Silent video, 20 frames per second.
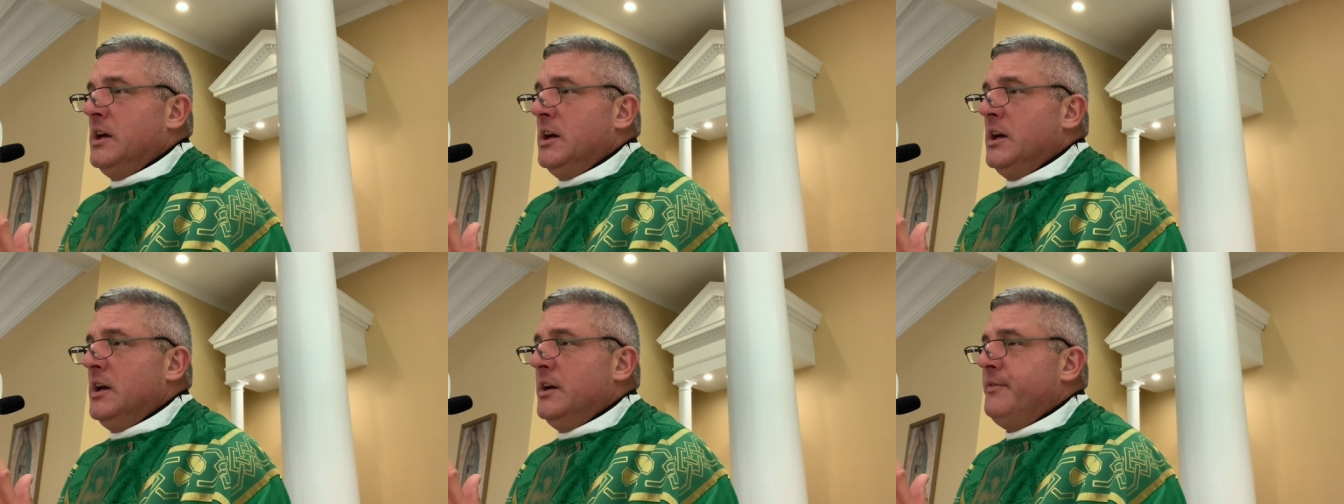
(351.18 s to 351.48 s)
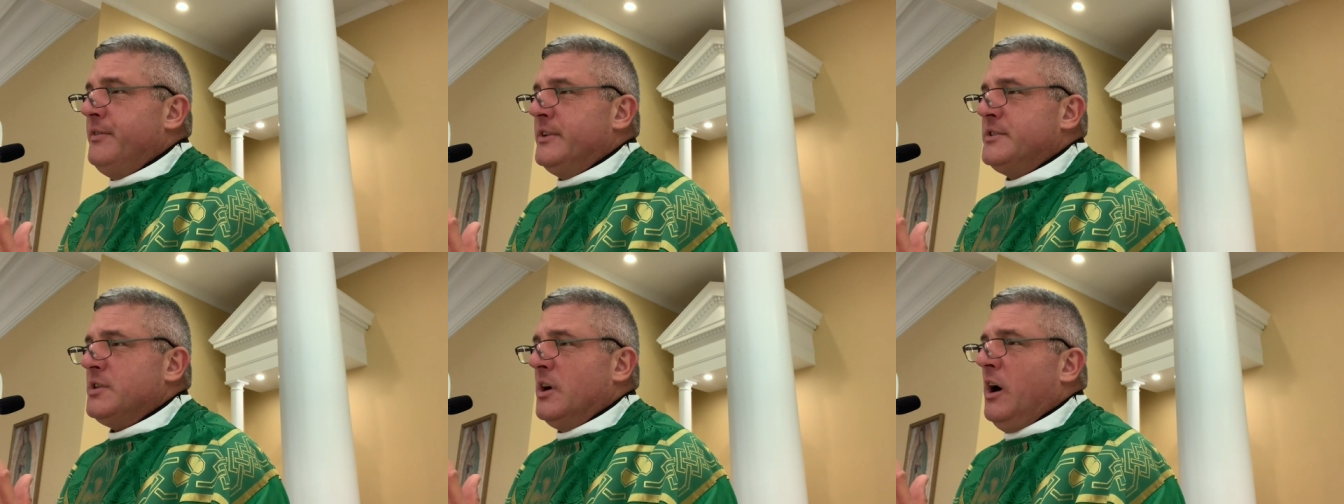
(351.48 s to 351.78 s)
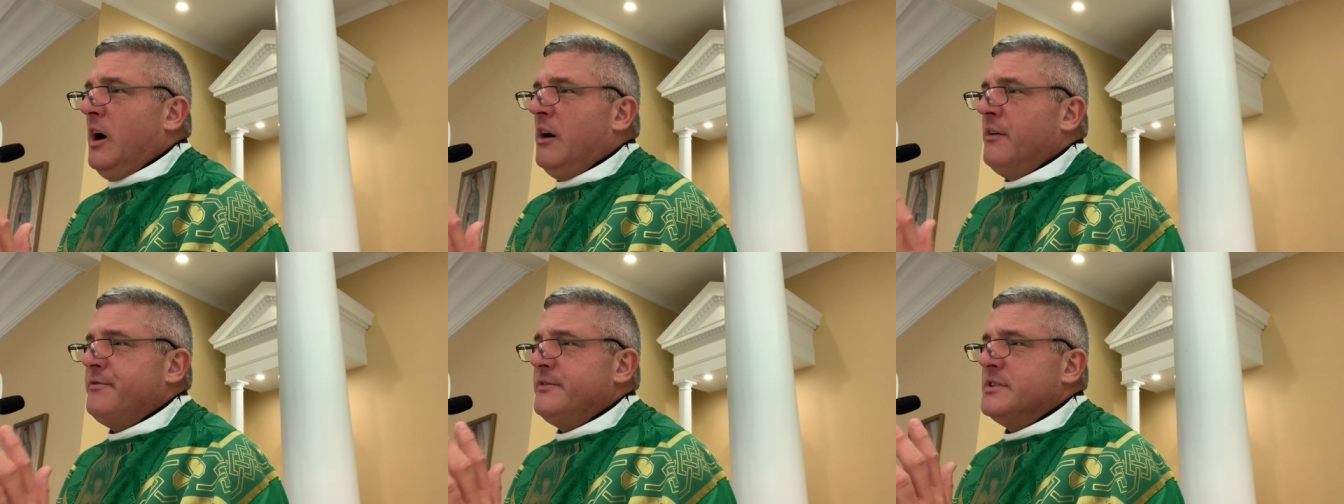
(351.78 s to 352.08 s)
If it's
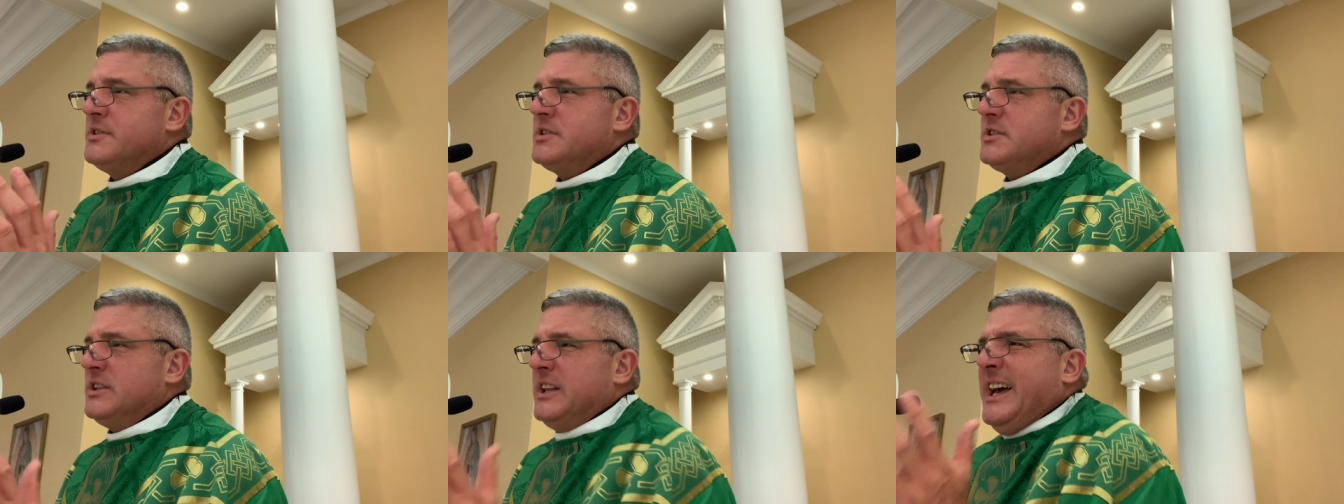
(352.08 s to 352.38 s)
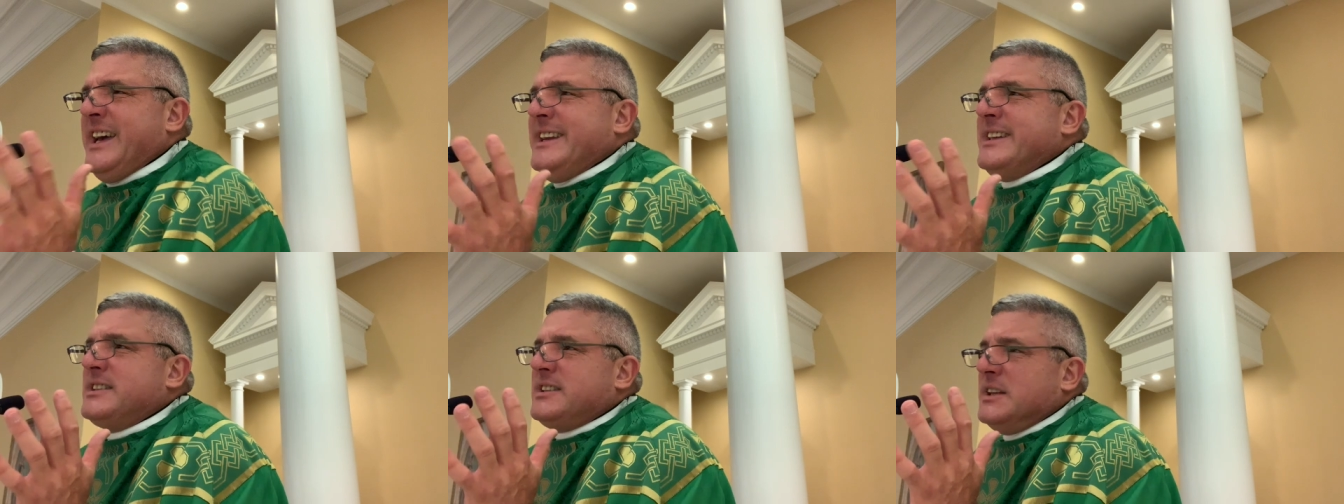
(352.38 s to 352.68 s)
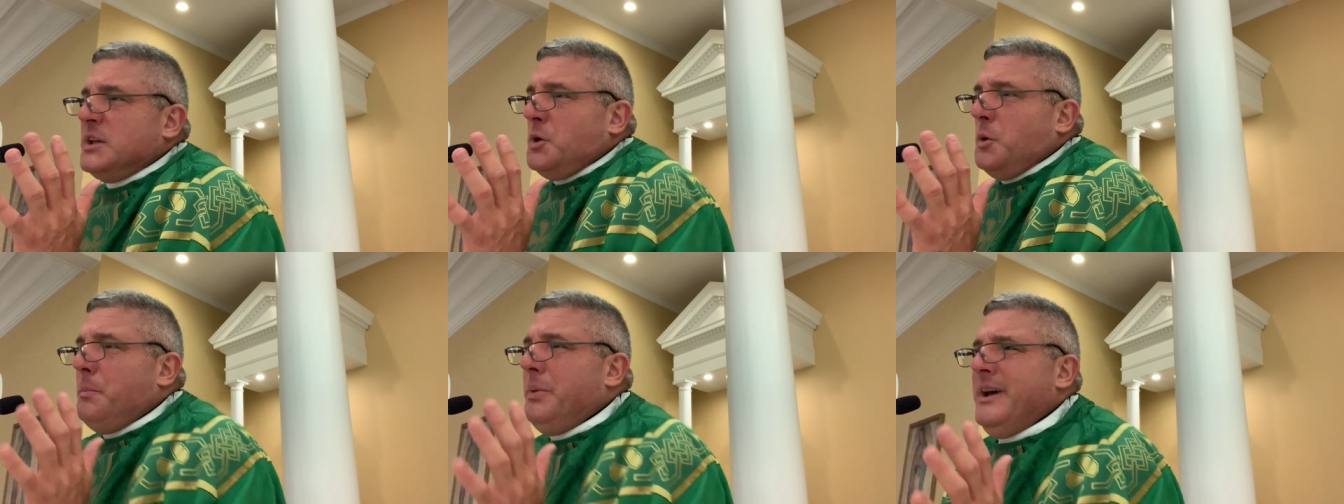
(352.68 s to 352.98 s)
off the slightest
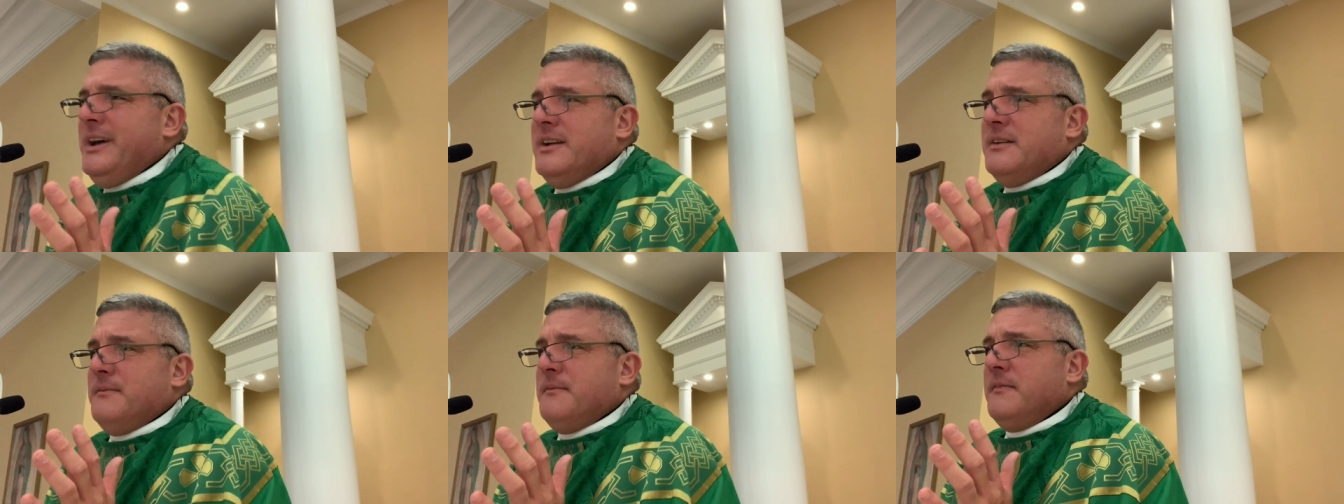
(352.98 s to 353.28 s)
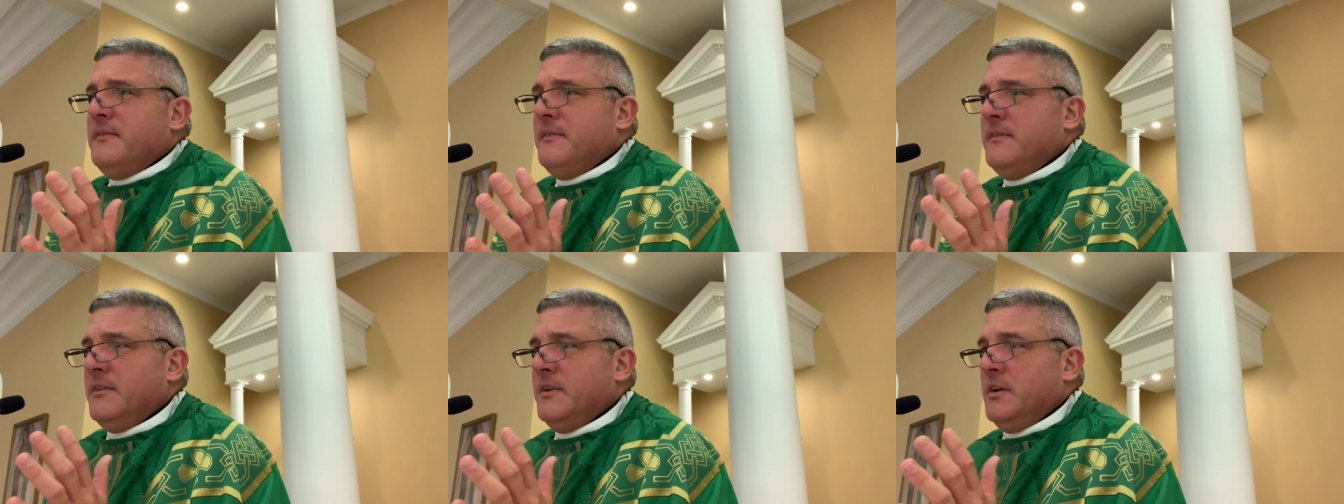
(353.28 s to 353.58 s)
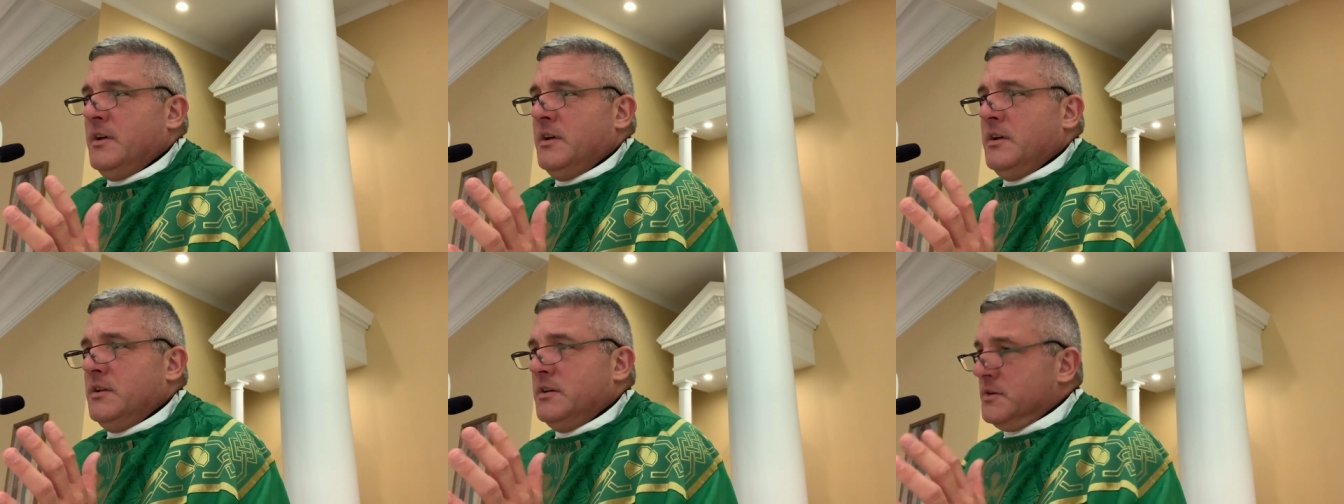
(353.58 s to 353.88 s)
little
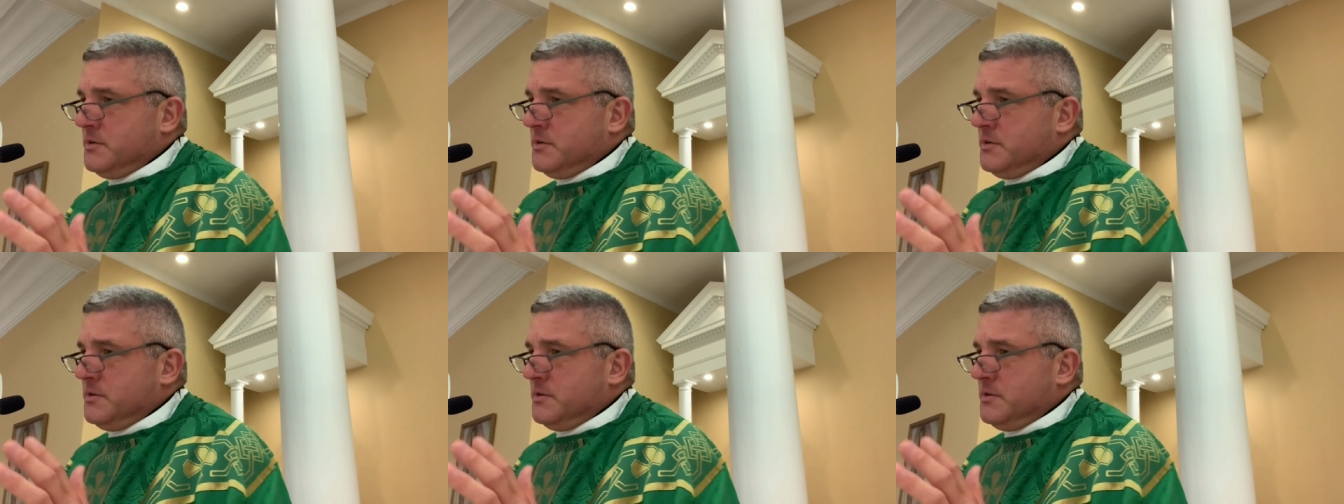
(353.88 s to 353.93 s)
bit,